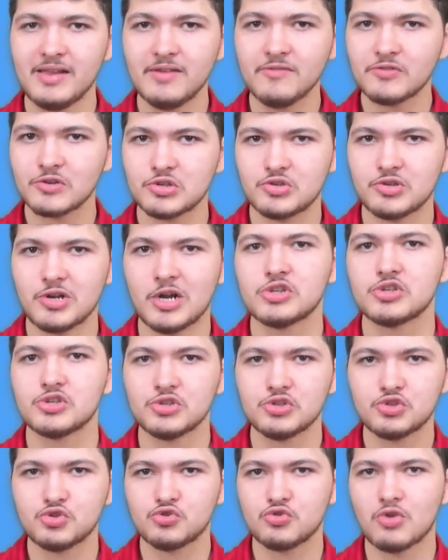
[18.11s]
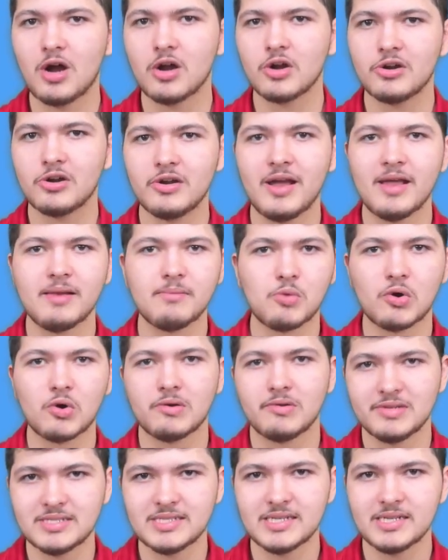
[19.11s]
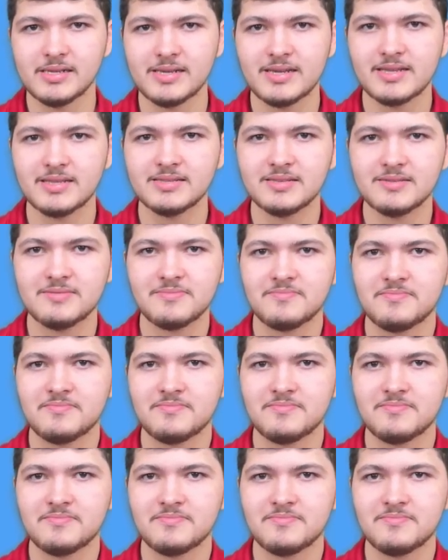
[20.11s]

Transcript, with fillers: infrastructure stronger and more resilient.